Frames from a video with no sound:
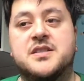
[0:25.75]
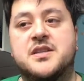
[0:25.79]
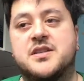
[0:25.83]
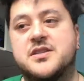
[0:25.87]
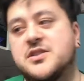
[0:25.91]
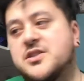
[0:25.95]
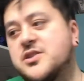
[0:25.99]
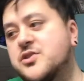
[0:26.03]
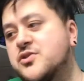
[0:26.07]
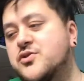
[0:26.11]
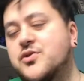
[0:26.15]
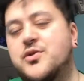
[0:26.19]
I
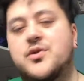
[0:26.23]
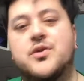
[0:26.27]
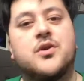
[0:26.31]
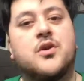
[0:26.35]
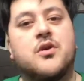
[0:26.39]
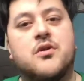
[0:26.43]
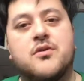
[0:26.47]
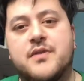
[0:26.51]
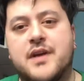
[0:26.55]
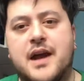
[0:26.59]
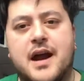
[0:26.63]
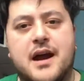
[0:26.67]
used to draw a
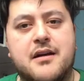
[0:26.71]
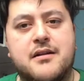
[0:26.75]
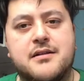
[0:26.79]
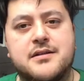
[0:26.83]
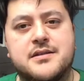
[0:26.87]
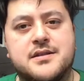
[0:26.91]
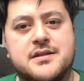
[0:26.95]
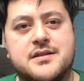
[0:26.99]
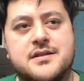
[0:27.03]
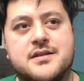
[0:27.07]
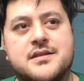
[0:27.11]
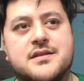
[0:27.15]
lot of
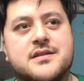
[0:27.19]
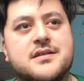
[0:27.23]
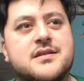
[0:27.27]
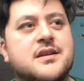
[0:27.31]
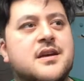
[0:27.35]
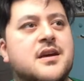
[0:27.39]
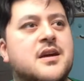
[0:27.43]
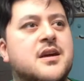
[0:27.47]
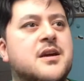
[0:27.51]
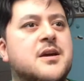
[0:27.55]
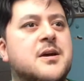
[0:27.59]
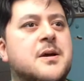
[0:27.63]
characters,
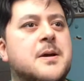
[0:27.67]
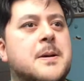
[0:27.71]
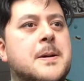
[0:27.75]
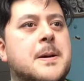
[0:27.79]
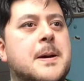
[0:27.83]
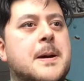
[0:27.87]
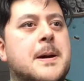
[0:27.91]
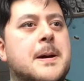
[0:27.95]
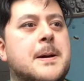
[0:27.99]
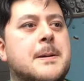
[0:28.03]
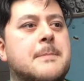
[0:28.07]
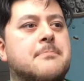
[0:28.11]

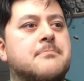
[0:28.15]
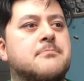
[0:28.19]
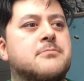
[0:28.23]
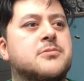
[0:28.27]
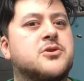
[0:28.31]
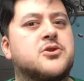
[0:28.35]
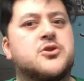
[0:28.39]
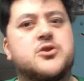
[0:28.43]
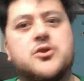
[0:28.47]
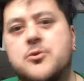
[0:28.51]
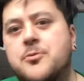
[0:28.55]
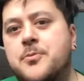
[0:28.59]

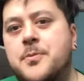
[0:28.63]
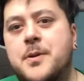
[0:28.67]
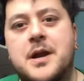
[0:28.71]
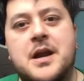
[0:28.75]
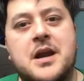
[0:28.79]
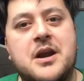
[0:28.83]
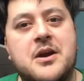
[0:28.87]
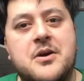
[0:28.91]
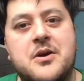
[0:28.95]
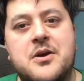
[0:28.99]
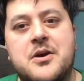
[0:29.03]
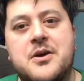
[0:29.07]

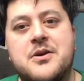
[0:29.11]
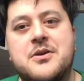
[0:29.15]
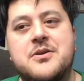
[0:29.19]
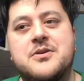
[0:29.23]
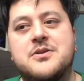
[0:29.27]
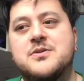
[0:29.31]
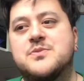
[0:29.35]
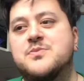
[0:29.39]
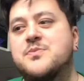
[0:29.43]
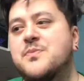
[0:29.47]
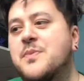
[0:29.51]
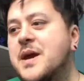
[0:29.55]

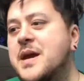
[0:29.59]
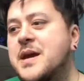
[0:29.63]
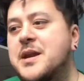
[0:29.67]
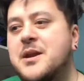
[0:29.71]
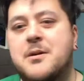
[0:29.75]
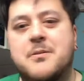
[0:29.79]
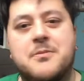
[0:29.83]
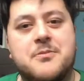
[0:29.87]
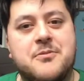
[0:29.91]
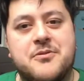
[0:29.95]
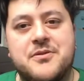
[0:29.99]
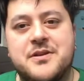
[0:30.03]
superheroes, made
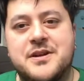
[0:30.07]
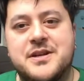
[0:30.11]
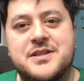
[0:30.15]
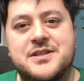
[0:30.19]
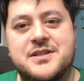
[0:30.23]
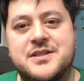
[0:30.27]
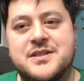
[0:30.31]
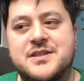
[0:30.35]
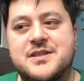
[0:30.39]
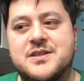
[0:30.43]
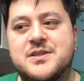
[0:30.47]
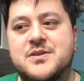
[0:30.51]
up
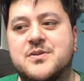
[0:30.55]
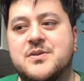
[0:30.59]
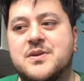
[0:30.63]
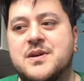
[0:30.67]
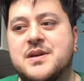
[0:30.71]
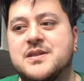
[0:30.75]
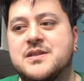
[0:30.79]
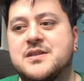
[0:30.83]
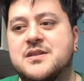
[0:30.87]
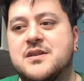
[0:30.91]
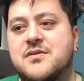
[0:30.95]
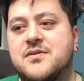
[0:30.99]
creatures and all
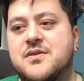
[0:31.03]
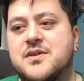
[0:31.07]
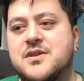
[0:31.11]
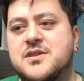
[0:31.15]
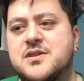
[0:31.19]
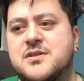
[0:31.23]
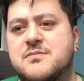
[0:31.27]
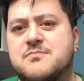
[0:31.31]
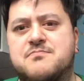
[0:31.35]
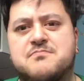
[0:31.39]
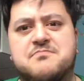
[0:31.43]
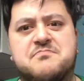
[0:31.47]
that stuff. I used
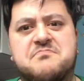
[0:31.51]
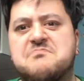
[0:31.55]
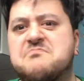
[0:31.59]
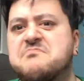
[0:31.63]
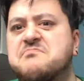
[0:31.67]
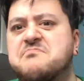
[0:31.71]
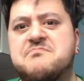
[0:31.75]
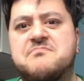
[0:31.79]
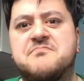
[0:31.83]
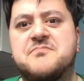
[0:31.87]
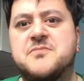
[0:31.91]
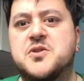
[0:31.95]
to
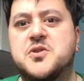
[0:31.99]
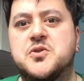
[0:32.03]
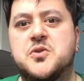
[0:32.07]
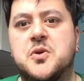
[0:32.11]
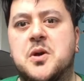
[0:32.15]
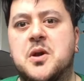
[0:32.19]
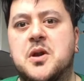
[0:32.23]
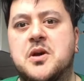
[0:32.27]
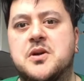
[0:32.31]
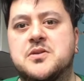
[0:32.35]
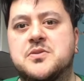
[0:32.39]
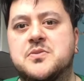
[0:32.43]
draw
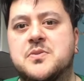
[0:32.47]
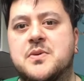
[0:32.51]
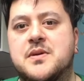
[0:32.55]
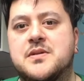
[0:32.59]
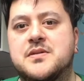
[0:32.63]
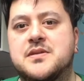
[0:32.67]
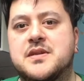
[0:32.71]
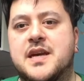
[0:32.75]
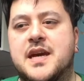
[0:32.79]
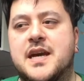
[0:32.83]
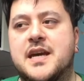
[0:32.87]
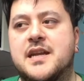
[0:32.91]
loads when I
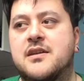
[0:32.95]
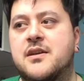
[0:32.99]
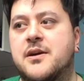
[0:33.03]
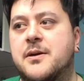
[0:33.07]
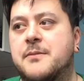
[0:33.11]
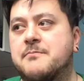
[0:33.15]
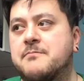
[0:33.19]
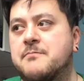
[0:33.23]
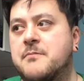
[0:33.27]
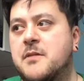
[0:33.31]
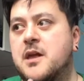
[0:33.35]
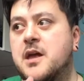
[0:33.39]
was a kid,
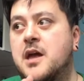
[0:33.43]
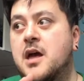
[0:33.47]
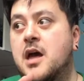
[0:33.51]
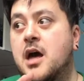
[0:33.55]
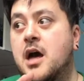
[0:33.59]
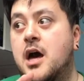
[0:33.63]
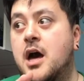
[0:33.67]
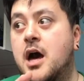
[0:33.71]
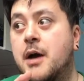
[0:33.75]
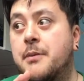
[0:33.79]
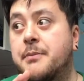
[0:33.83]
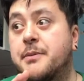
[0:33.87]
like,
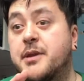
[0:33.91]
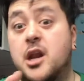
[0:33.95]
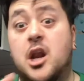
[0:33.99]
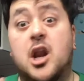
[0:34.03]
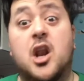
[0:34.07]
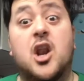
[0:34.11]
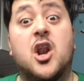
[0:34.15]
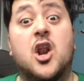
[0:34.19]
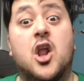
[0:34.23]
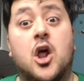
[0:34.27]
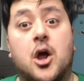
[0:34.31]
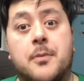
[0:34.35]
I mean
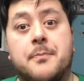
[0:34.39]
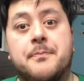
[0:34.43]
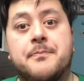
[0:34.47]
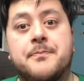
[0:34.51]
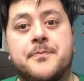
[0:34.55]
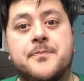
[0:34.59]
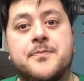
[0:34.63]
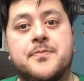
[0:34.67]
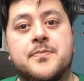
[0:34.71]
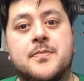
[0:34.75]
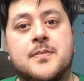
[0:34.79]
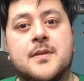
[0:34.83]
a lot.
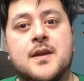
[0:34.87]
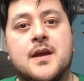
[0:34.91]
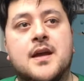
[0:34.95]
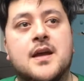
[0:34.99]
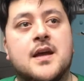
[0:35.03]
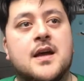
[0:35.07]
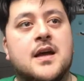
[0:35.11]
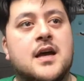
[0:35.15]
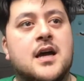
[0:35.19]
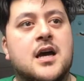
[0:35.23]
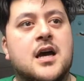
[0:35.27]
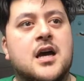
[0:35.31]

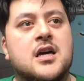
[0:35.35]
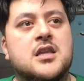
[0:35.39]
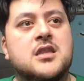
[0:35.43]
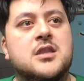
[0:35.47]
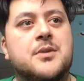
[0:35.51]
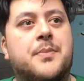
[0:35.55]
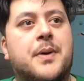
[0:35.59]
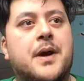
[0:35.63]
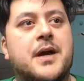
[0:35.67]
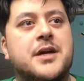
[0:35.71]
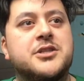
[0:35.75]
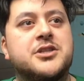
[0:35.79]
The
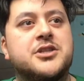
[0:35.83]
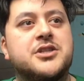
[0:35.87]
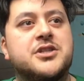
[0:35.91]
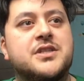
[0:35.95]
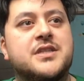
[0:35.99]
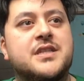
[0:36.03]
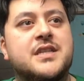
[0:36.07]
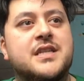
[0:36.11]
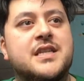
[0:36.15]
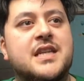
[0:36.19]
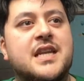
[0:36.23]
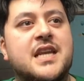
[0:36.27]
passion
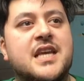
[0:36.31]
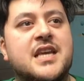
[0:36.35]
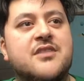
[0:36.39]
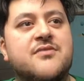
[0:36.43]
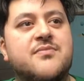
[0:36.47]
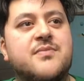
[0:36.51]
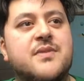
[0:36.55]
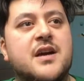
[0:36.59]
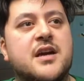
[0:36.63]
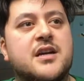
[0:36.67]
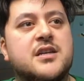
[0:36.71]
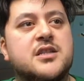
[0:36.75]
didn't leave
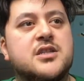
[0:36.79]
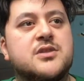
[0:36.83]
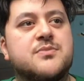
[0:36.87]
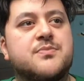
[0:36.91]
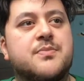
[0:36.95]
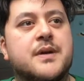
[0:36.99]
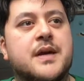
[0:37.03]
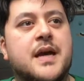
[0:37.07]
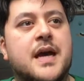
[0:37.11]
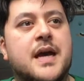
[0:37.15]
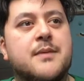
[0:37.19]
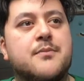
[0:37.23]
me, I just
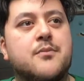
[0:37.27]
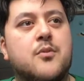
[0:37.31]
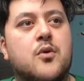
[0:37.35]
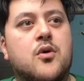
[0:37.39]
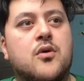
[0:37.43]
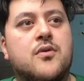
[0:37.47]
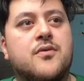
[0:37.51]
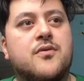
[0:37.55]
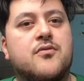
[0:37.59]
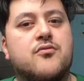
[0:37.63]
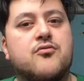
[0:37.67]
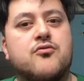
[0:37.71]
became
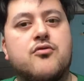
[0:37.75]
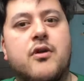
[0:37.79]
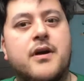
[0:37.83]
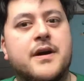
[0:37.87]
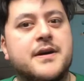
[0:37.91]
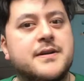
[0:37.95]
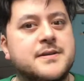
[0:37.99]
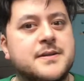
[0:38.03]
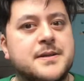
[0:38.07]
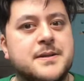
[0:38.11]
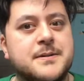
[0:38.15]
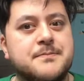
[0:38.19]
more of a
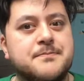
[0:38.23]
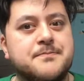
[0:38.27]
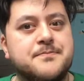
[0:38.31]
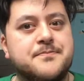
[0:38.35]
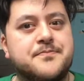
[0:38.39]
writer.